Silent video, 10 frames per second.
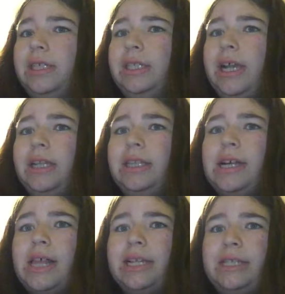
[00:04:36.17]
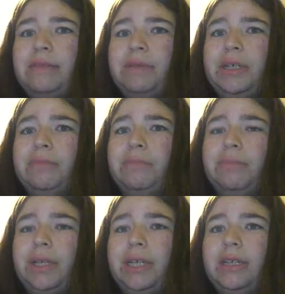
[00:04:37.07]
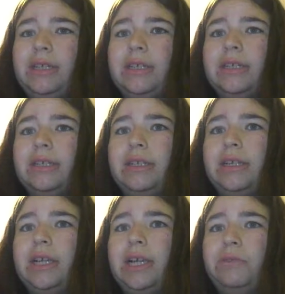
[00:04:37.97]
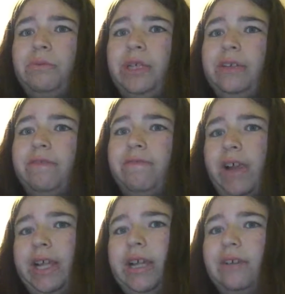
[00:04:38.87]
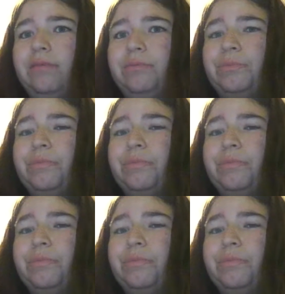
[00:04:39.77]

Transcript: not the glass slipper, but as we find out